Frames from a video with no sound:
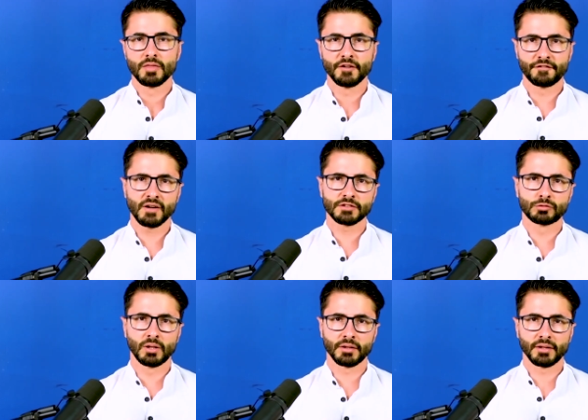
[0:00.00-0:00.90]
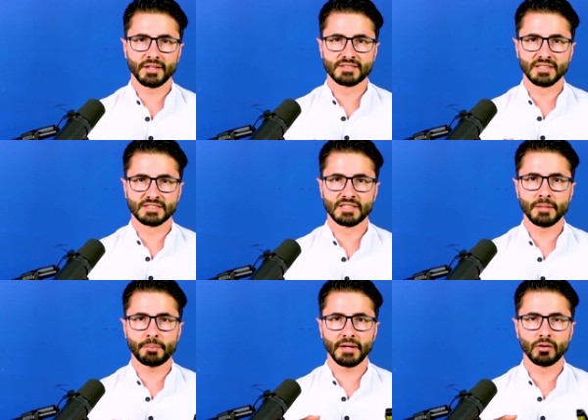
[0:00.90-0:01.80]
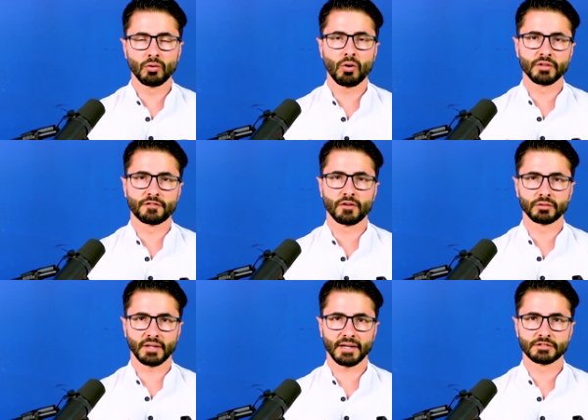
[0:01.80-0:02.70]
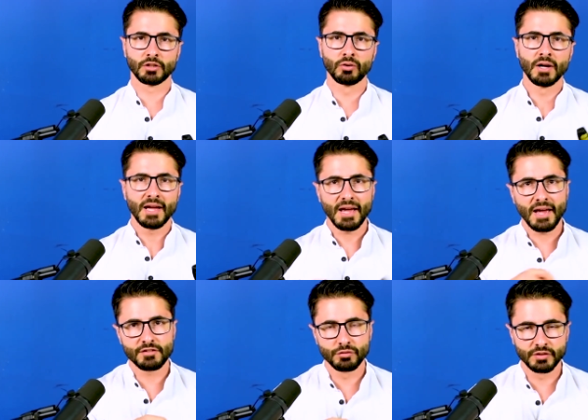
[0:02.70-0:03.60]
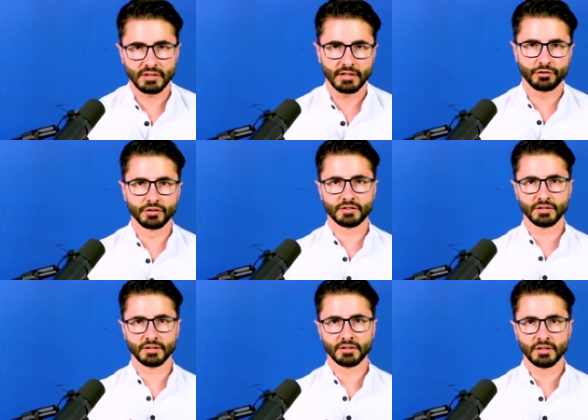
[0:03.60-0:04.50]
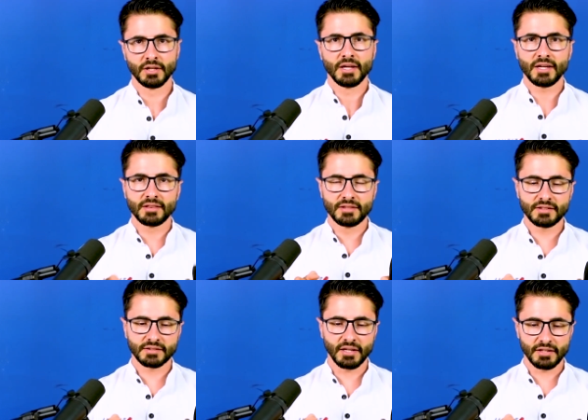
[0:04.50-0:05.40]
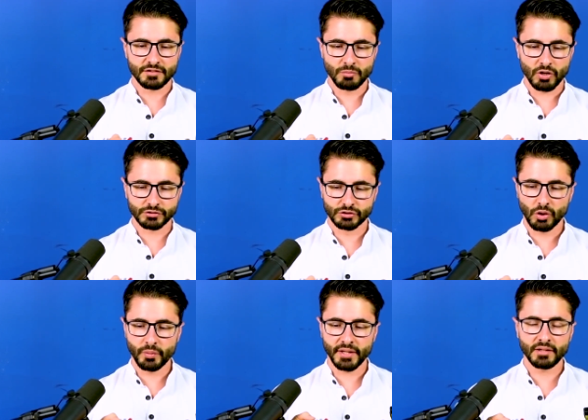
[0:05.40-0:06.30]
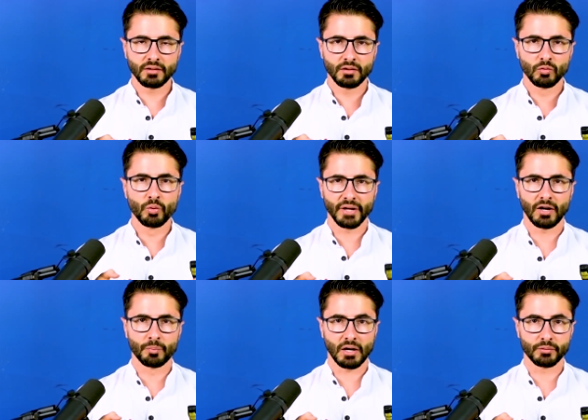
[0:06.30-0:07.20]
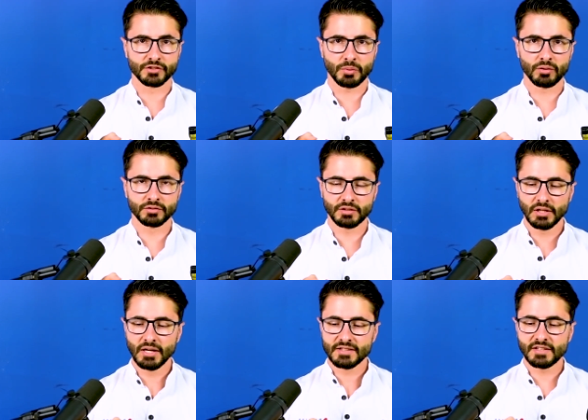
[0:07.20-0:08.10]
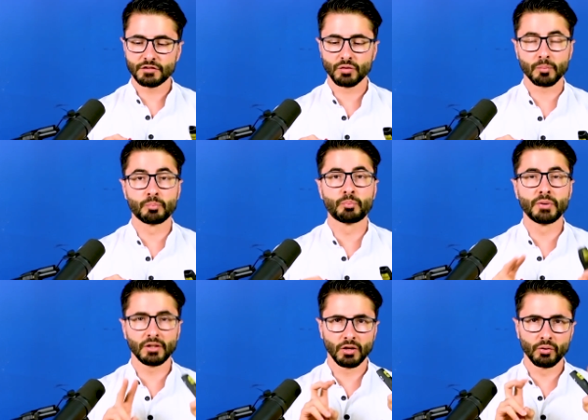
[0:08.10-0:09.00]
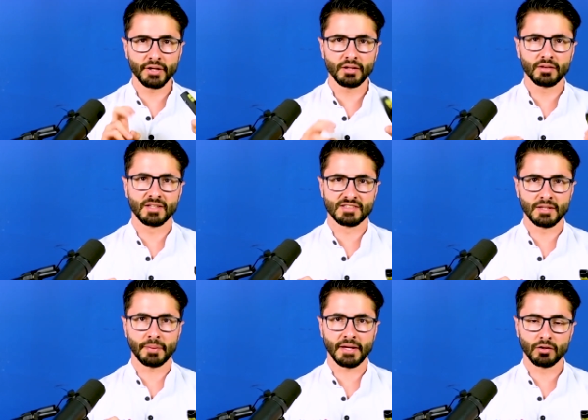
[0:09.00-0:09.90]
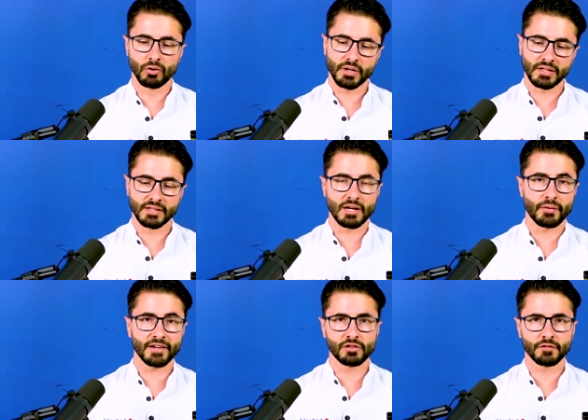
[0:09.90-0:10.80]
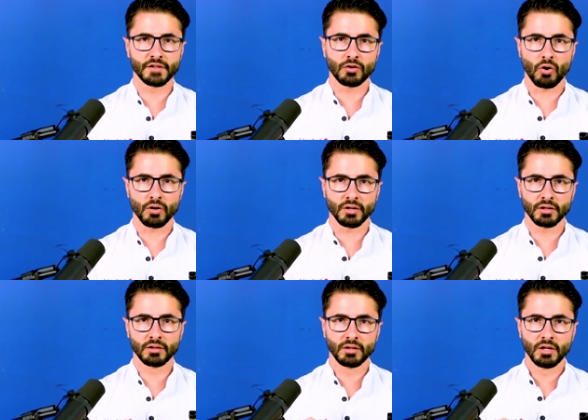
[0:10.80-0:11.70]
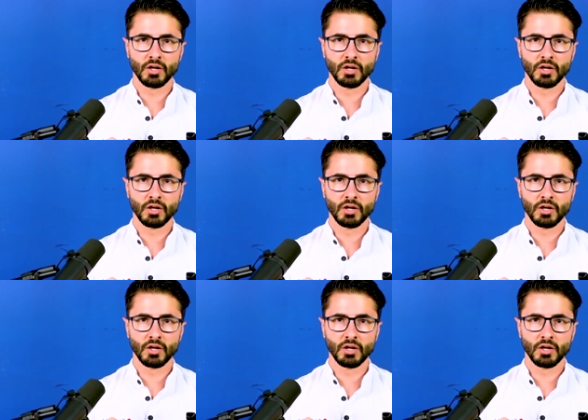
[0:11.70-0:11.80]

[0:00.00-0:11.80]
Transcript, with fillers: The first one is the slip angle on the front axle as you start to steer. In this case, more toe in would help car response since you are preloading the slip angle in the direction of the corner